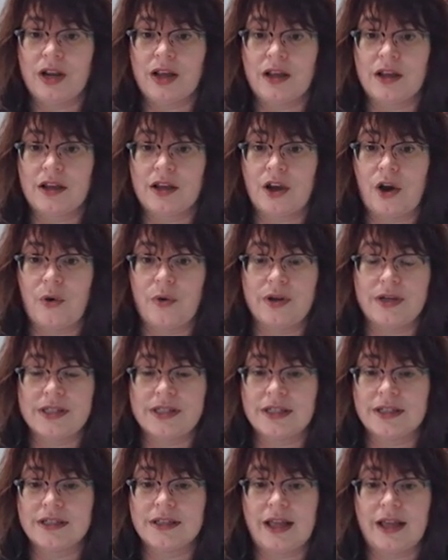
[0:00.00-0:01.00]
go into
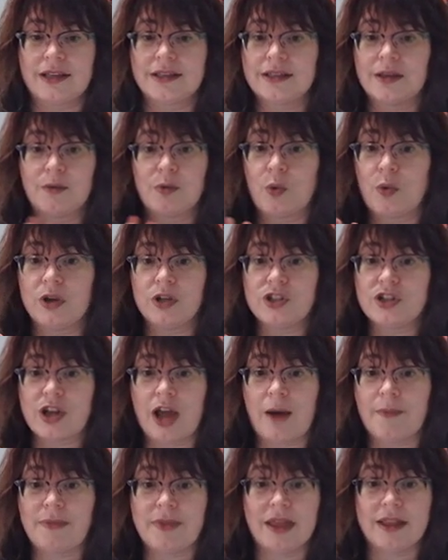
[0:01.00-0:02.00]
like some quilt shop
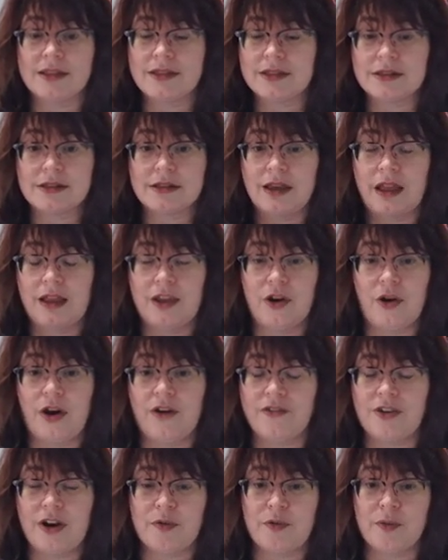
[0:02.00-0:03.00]
that's, I've
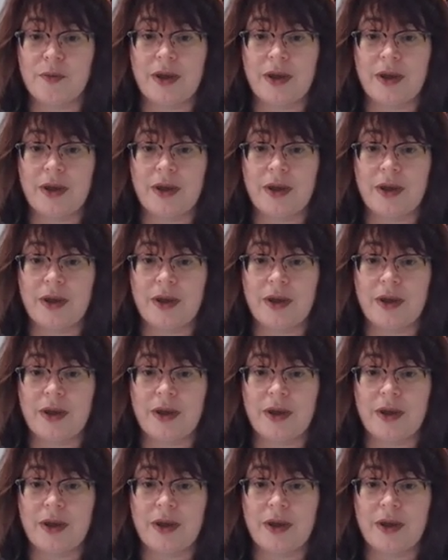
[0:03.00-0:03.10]
never been in